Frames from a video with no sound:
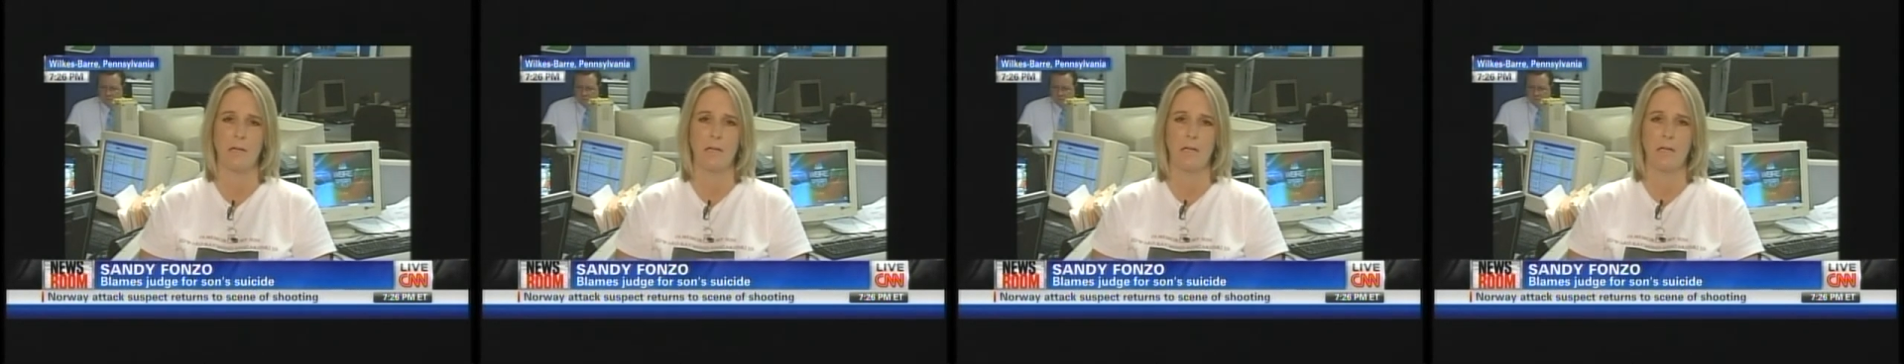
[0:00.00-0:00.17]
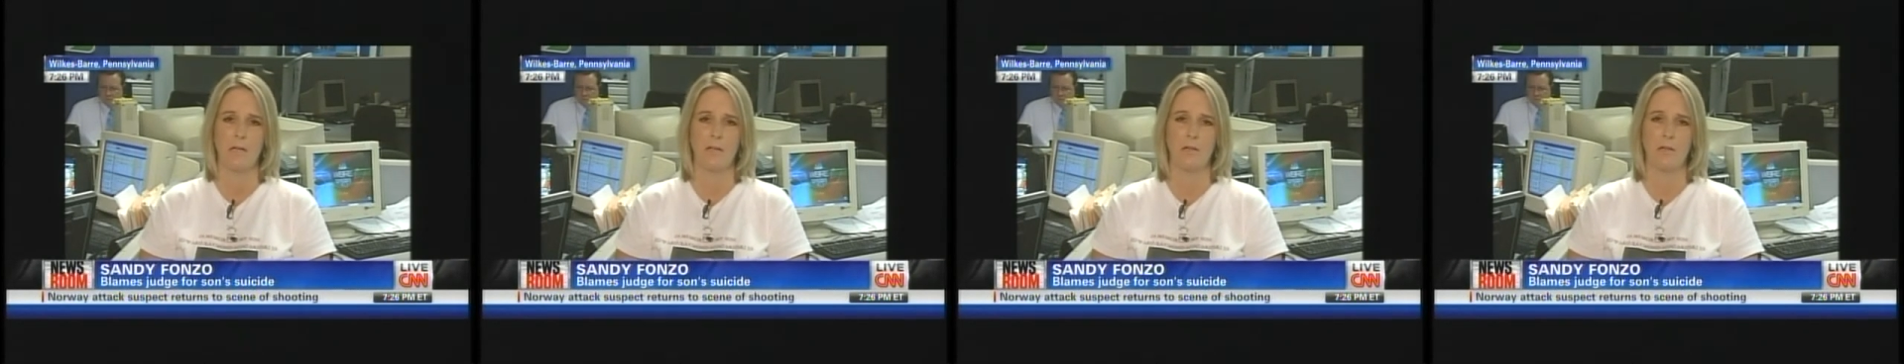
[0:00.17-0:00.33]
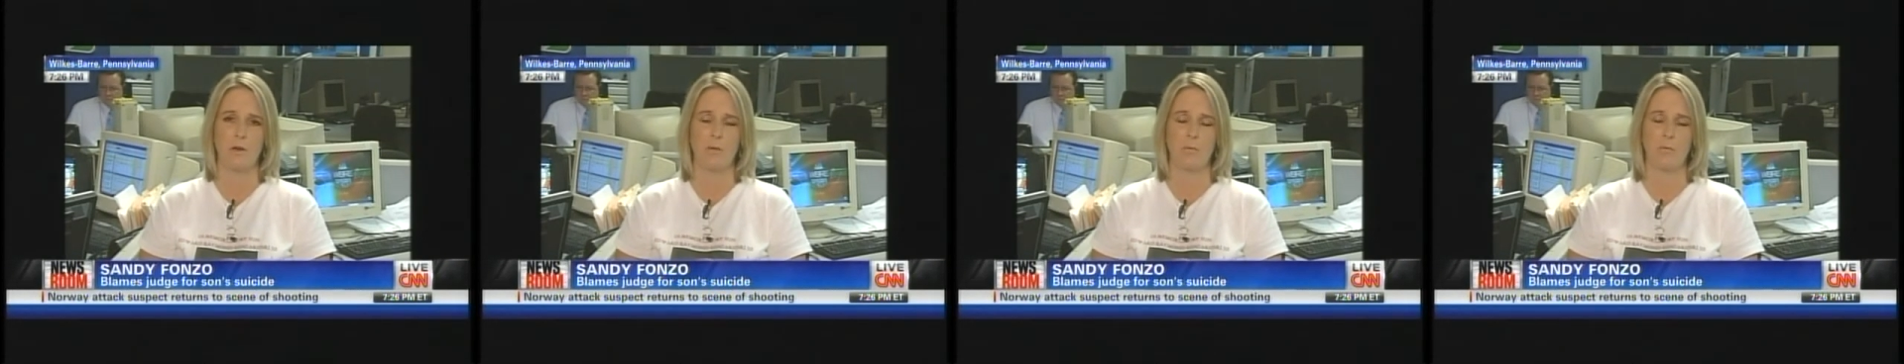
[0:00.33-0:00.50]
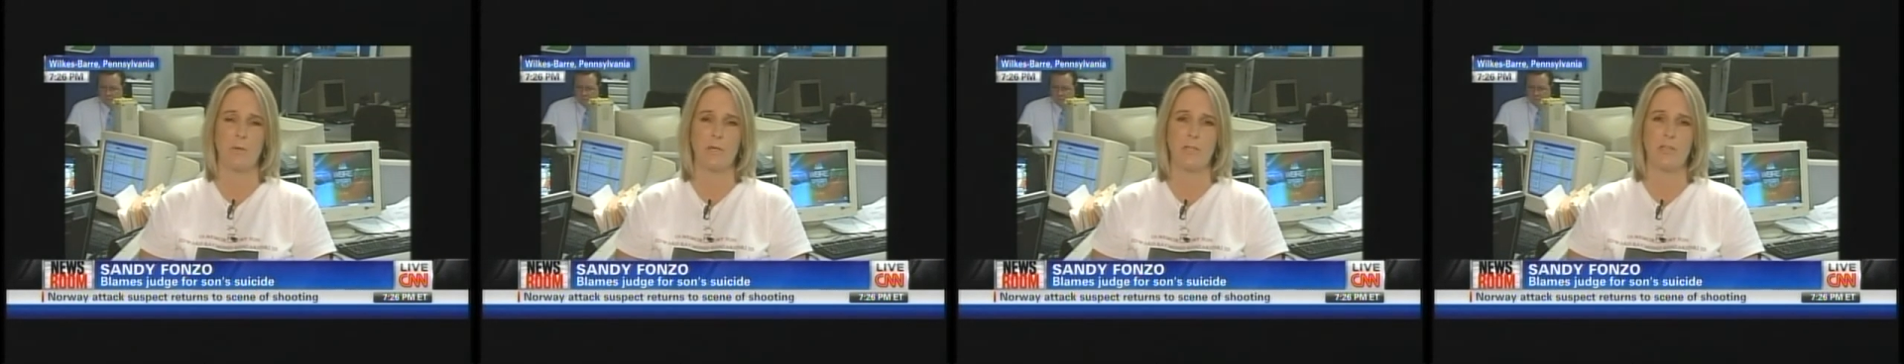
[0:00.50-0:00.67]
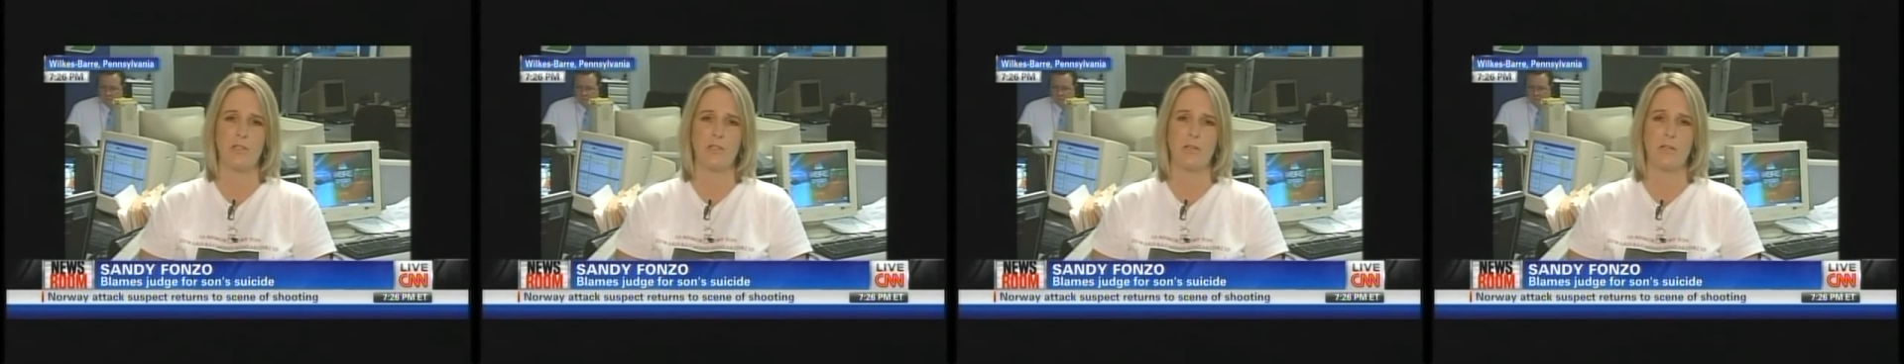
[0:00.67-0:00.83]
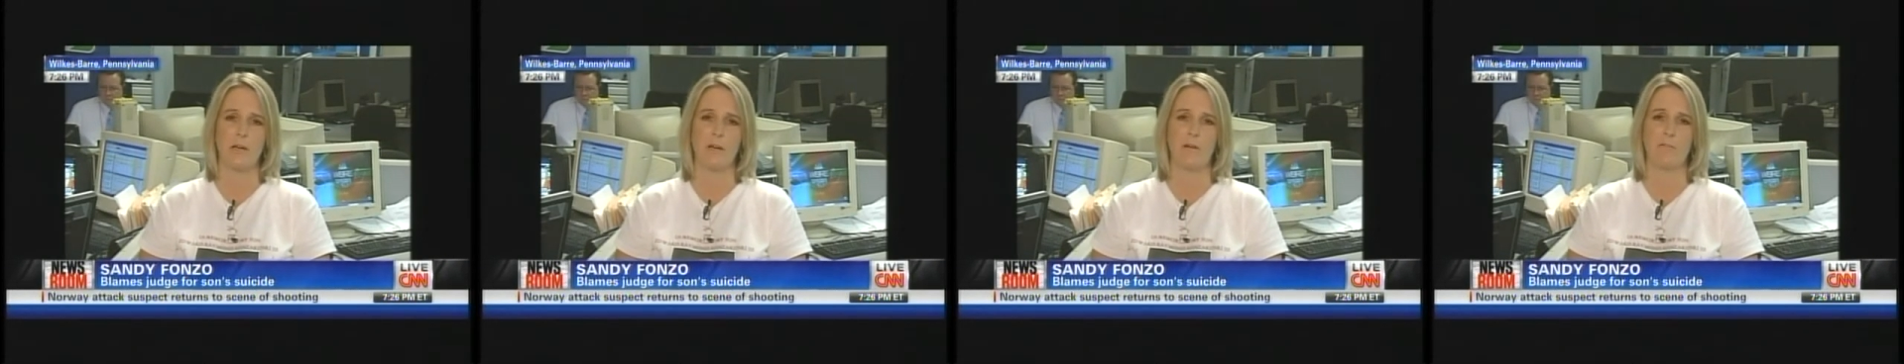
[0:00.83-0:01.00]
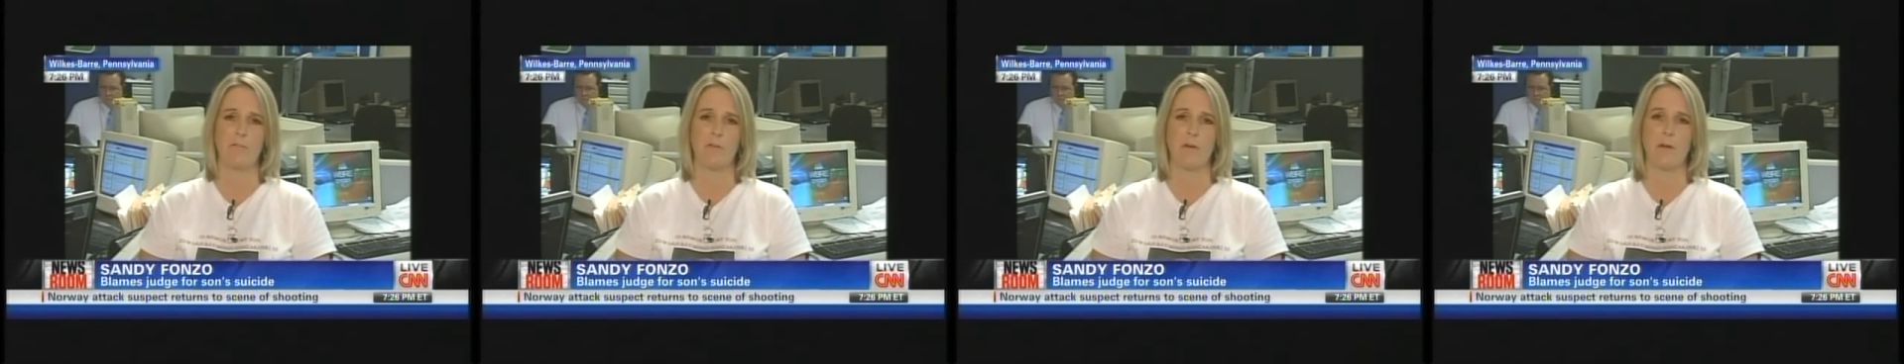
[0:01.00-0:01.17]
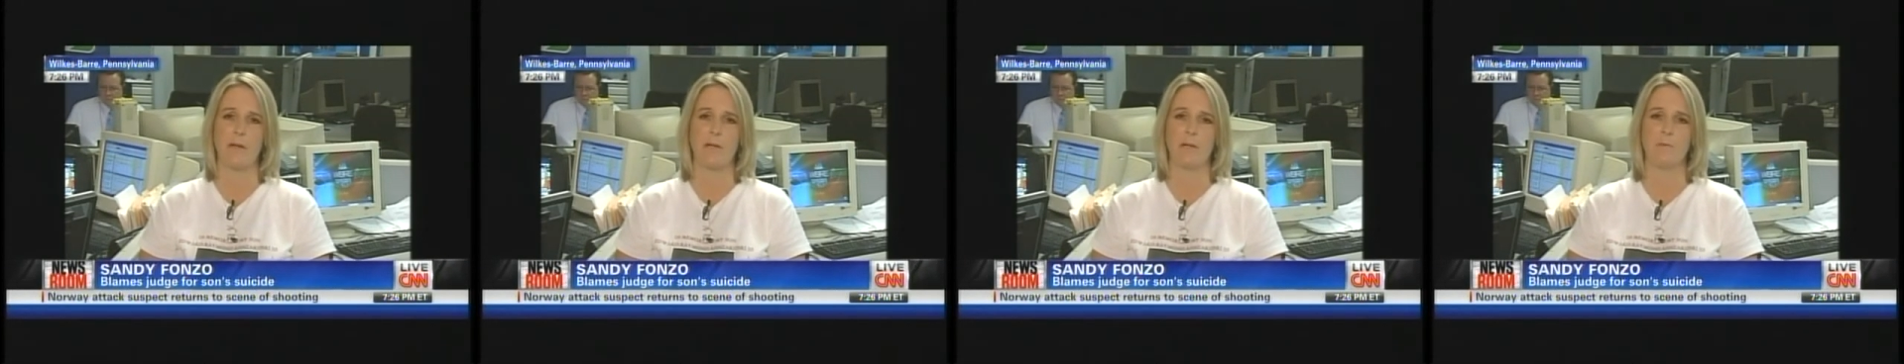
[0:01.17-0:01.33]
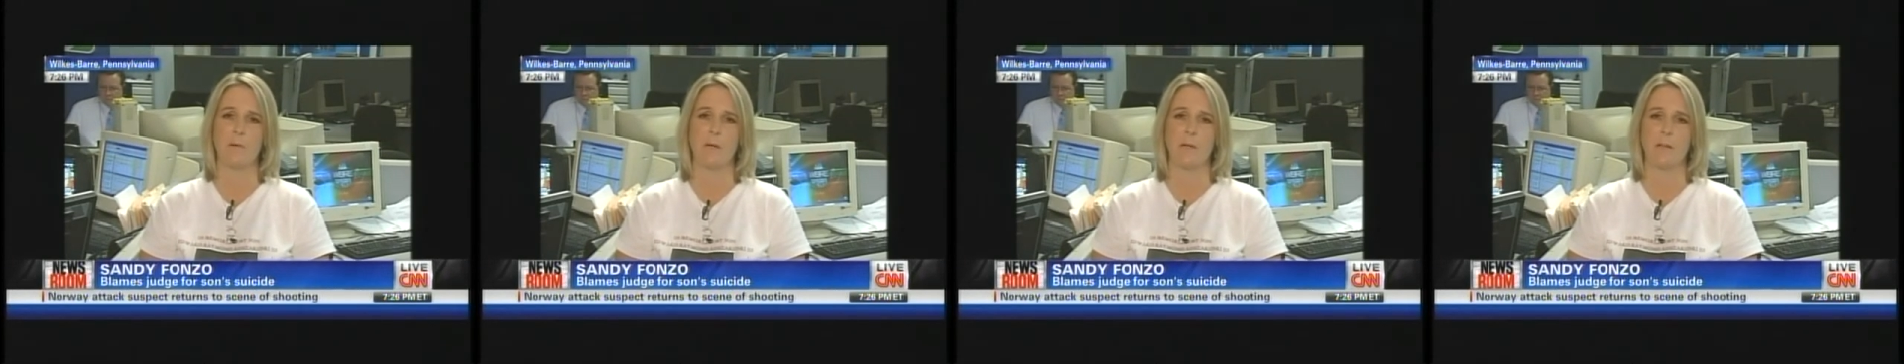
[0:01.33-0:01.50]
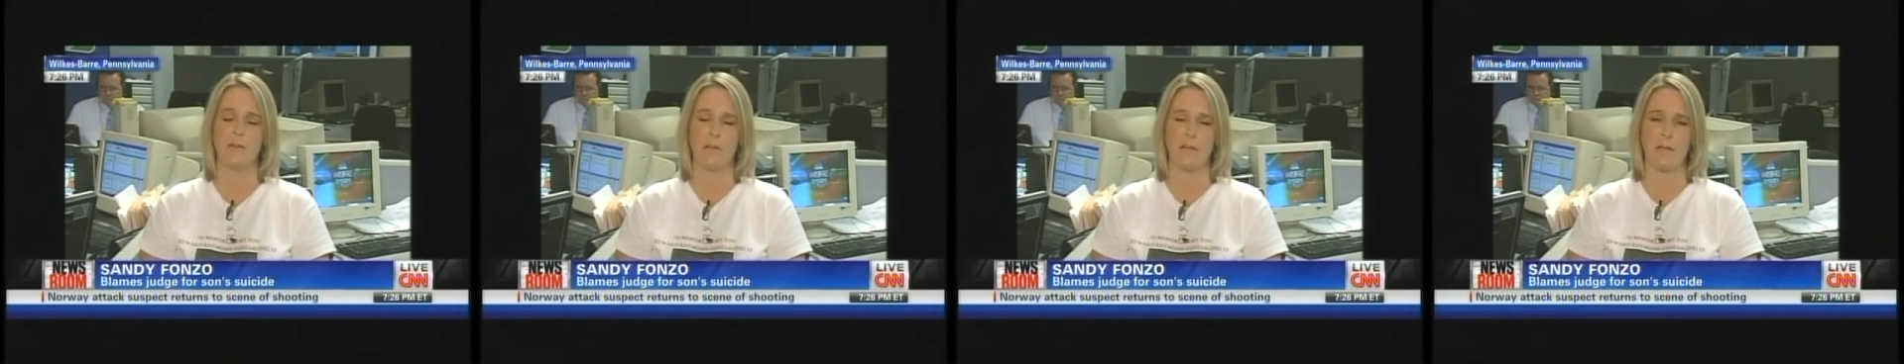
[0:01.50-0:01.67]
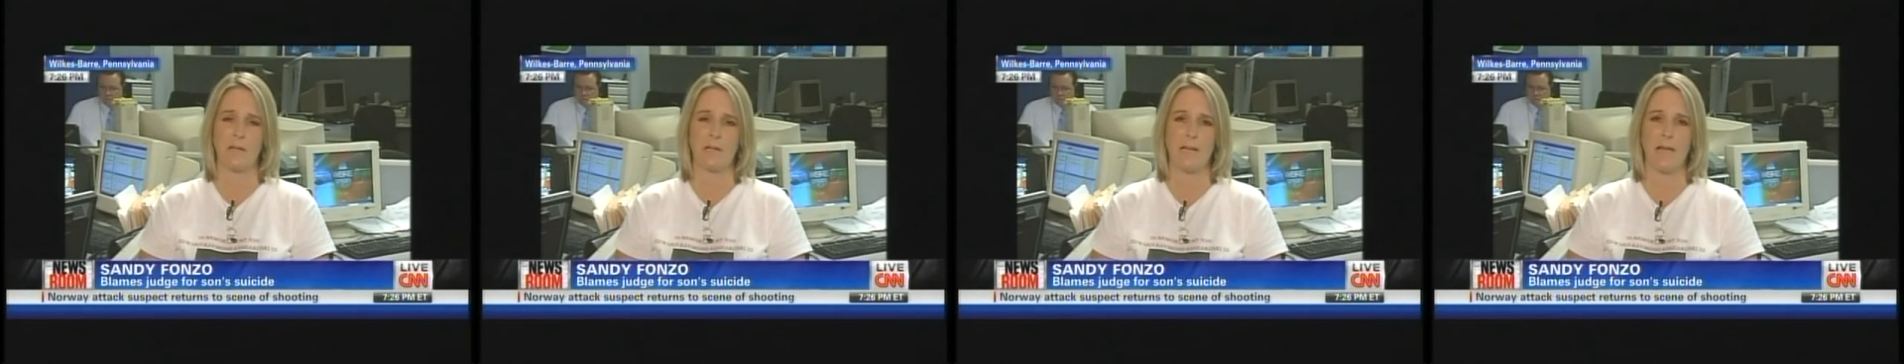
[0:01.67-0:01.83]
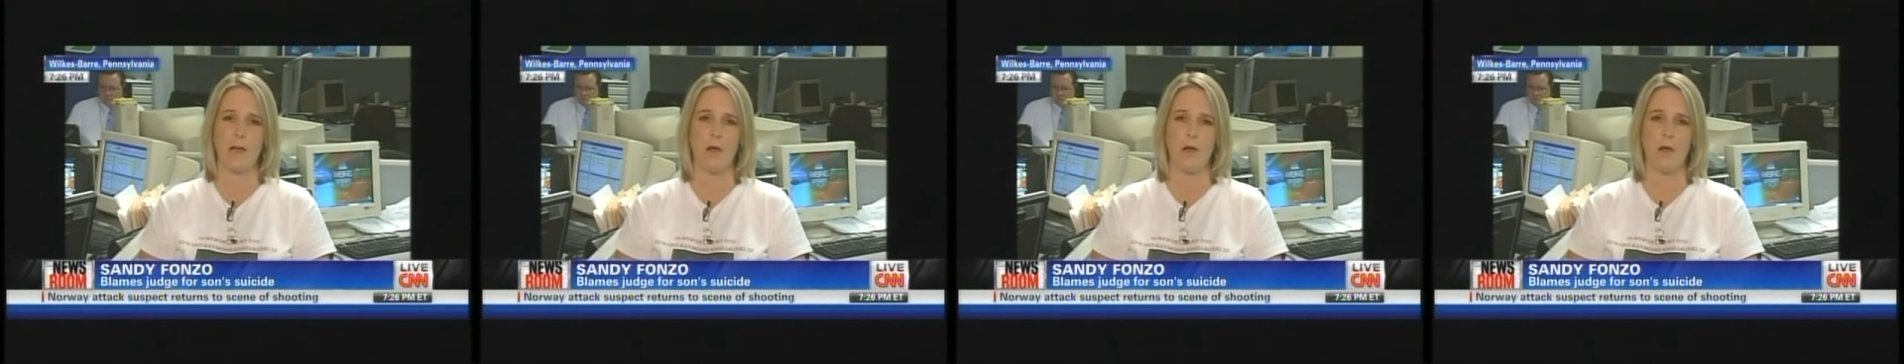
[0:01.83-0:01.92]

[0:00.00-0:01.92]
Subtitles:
you know, I'm reaching out for anybody that could